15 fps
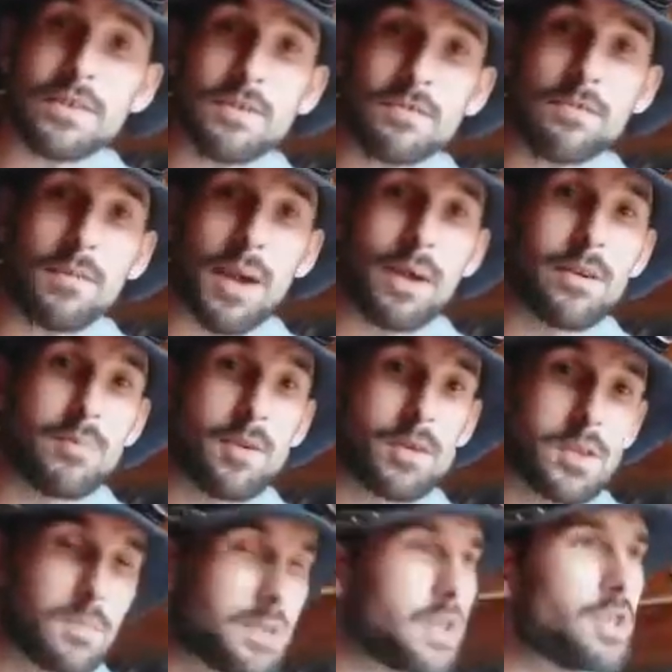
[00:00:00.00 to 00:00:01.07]
from Harry
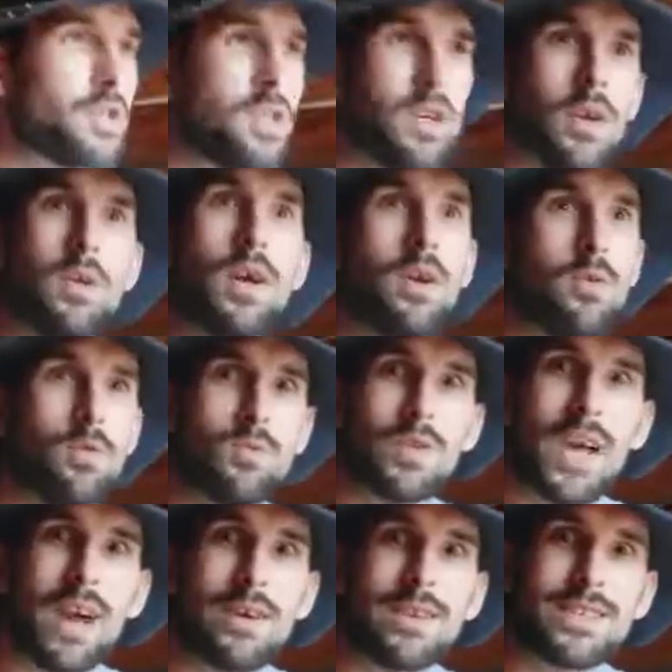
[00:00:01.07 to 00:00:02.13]
Potter, because you know all
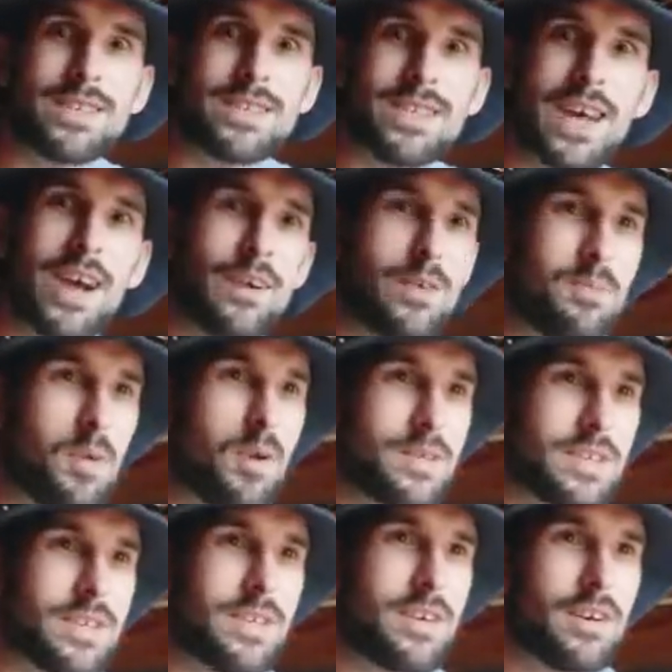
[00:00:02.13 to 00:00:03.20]
characters in Harry
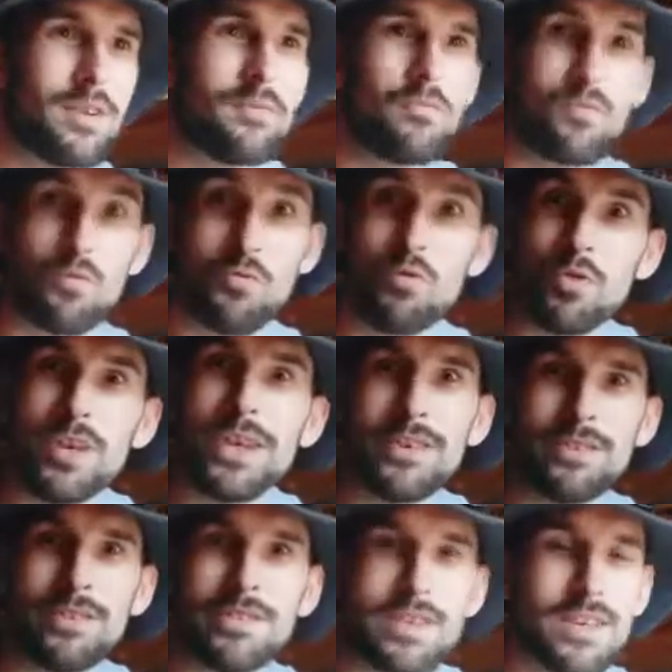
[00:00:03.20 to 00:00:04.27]
Potter are
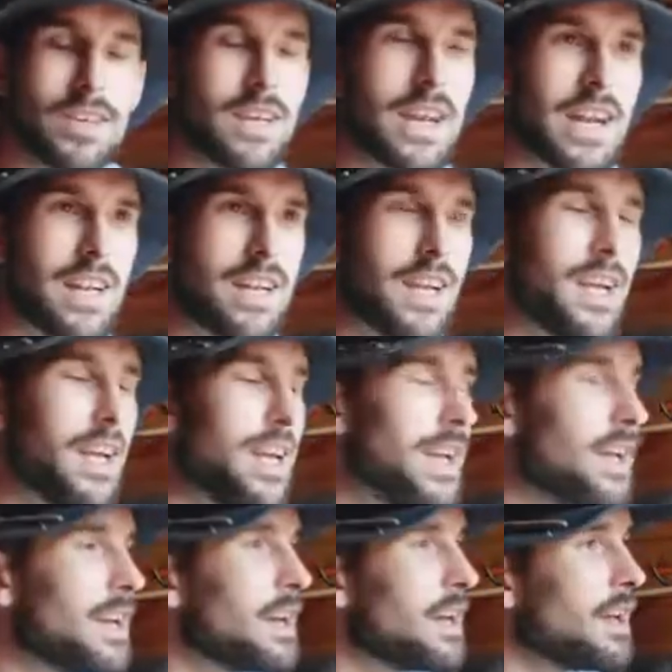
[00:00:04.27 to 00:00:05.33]
real, clearly.